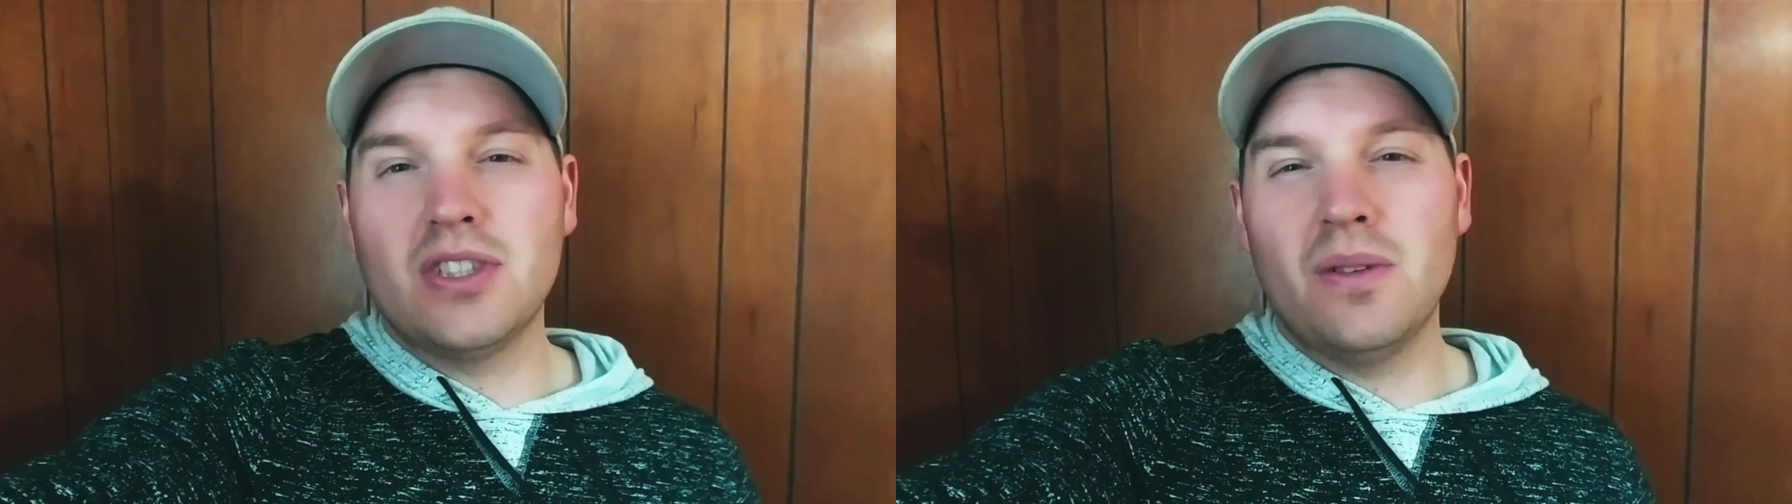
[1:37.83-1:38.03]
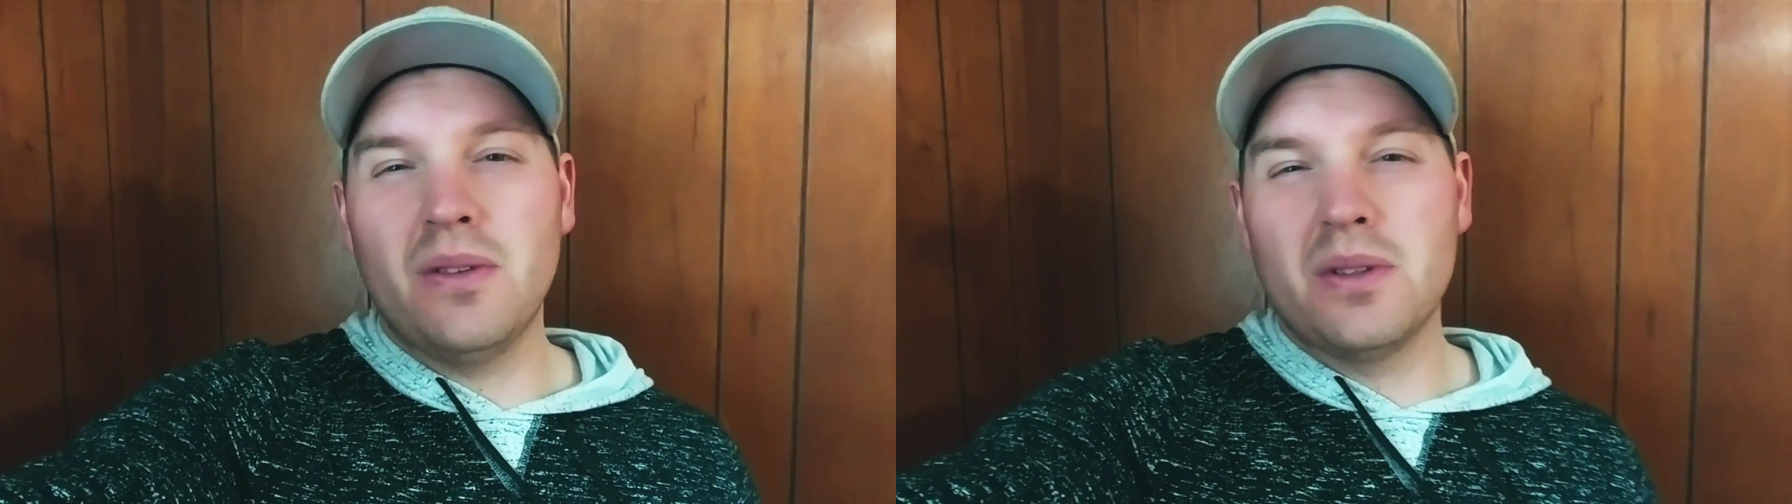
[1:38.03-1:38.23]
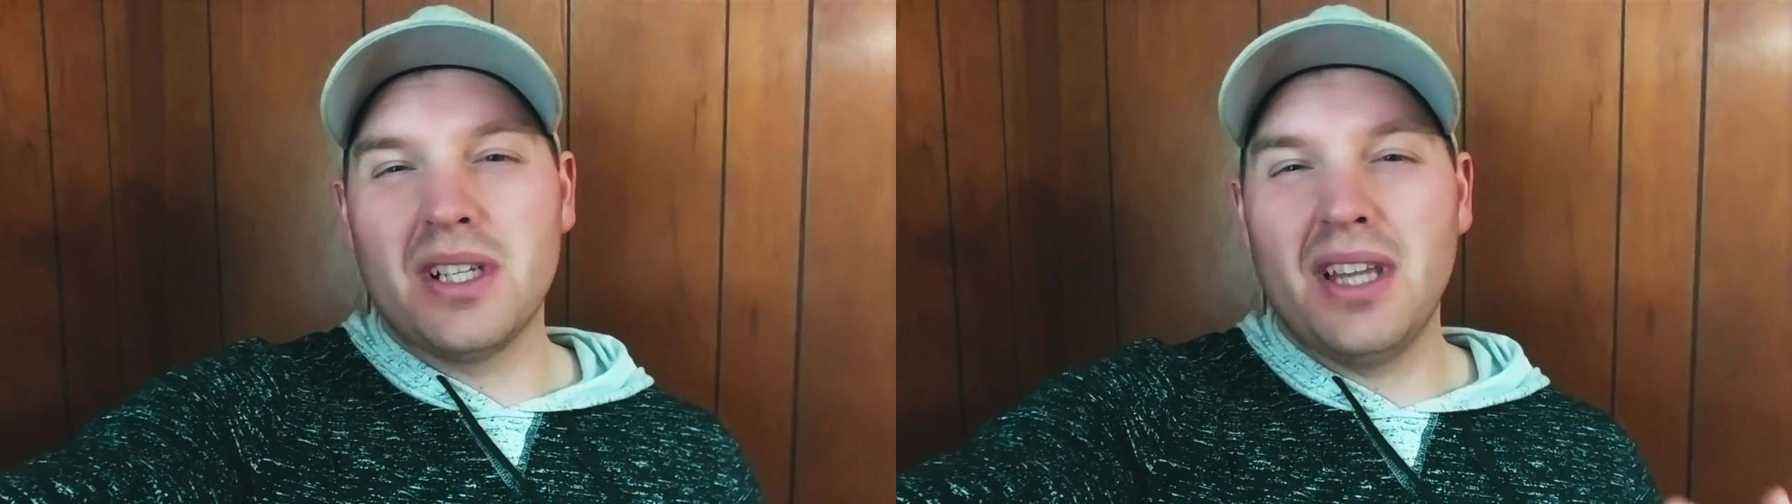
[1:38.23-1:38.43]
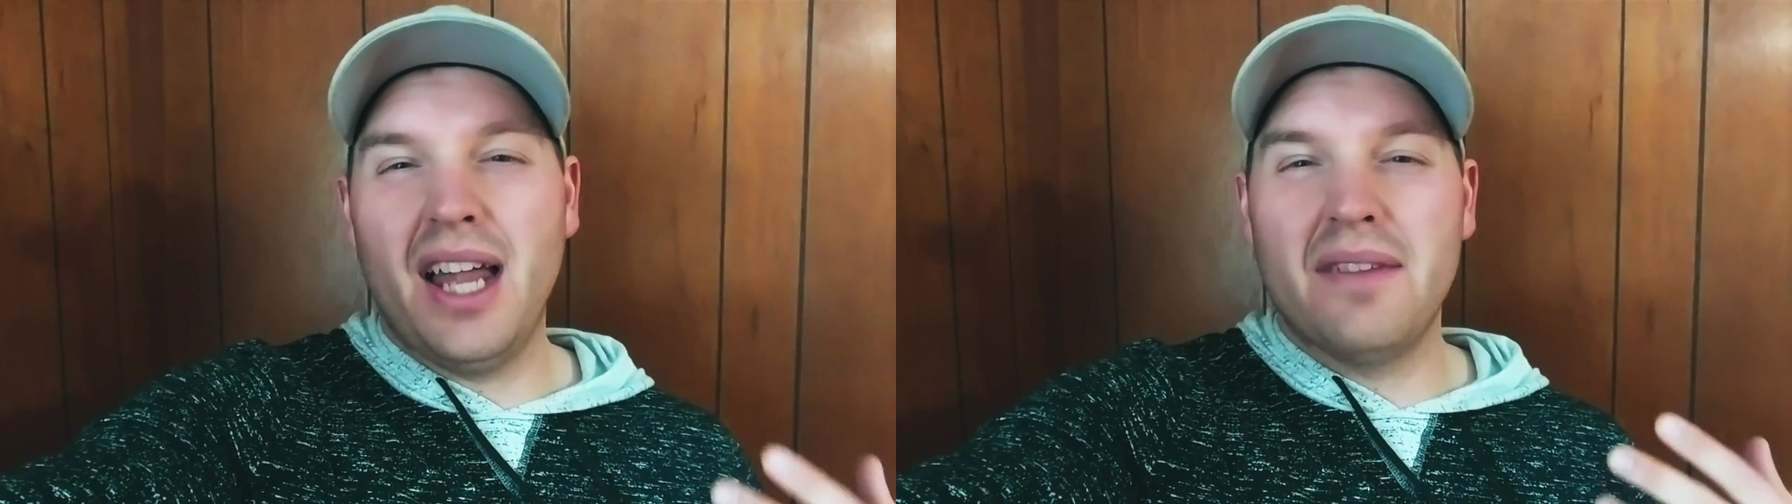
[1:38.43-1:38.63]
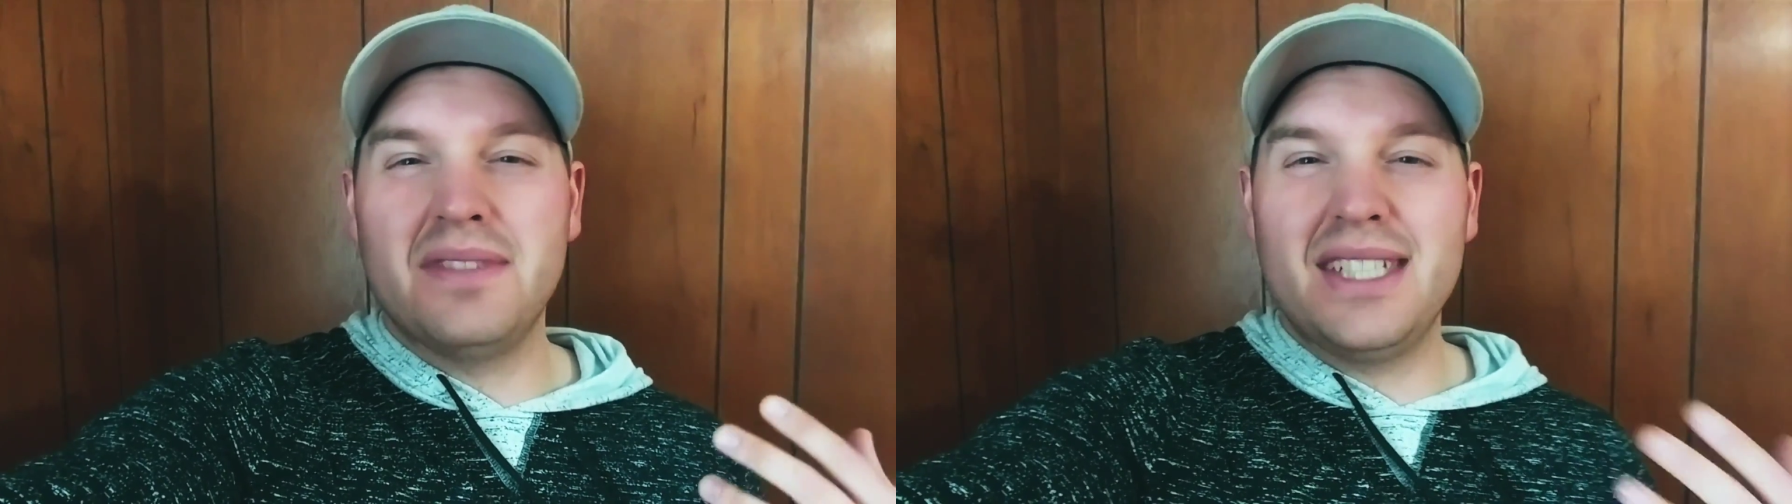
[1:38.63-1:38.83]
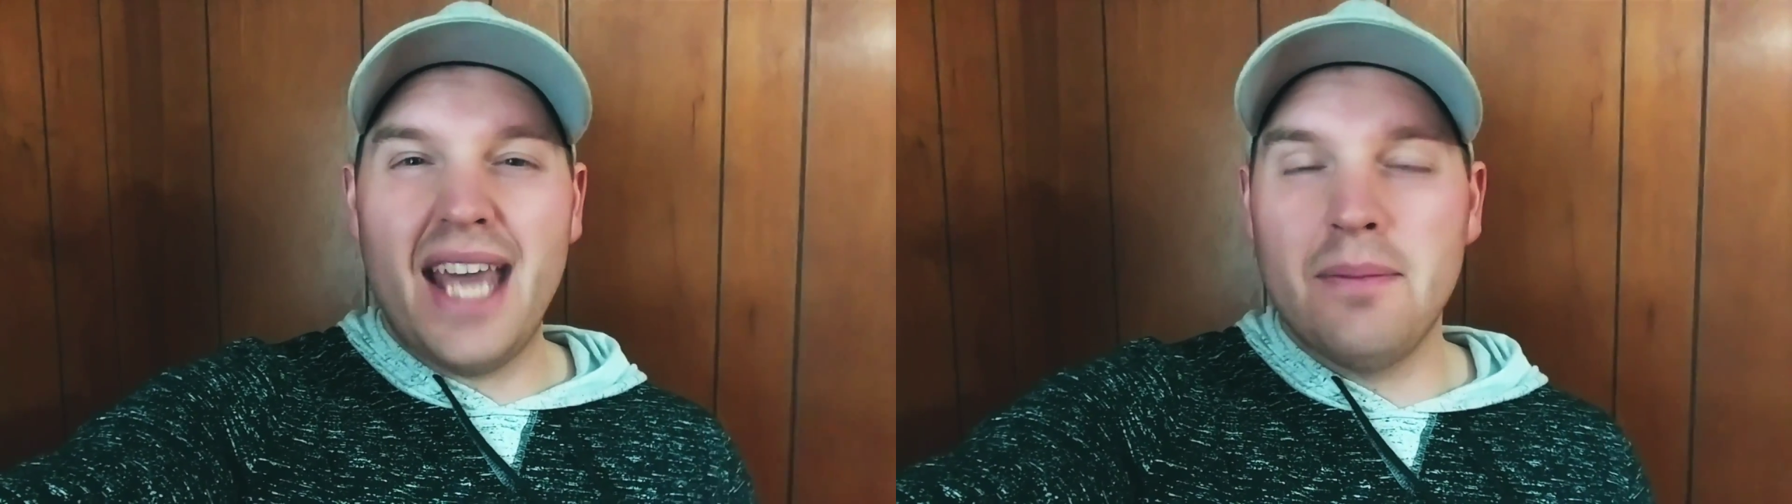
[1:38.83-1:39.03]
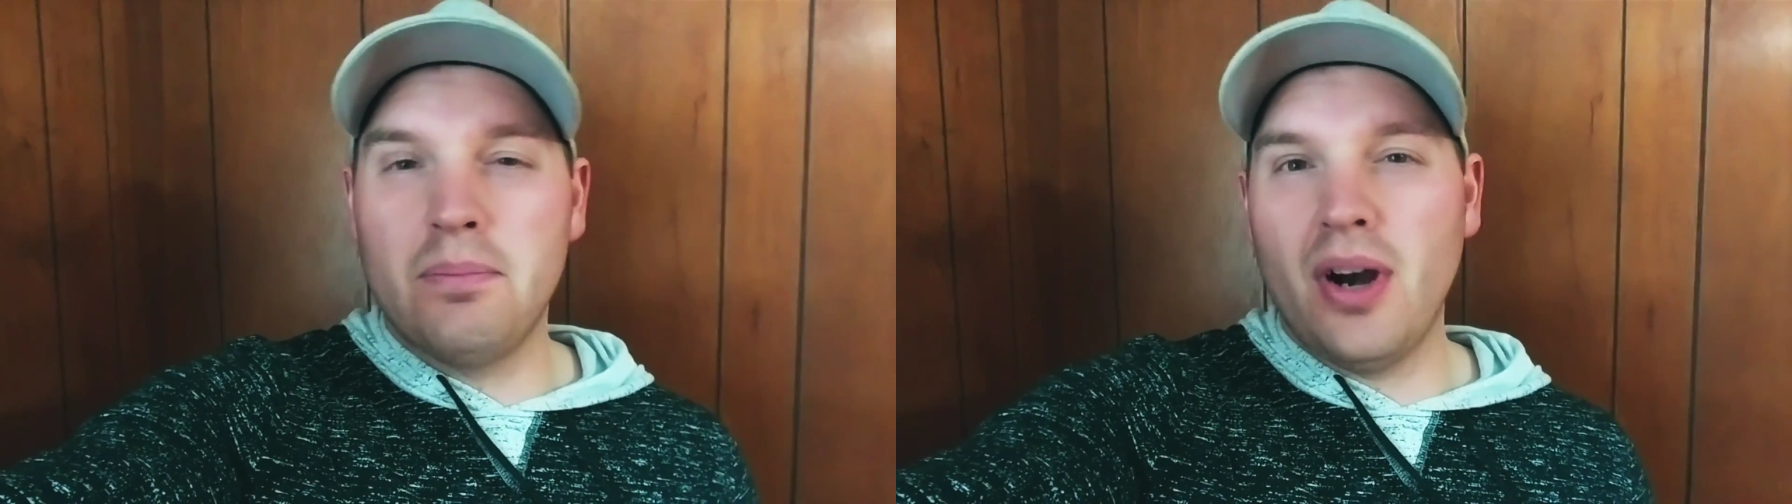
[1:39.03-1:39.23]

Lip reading: so there was a lot of dead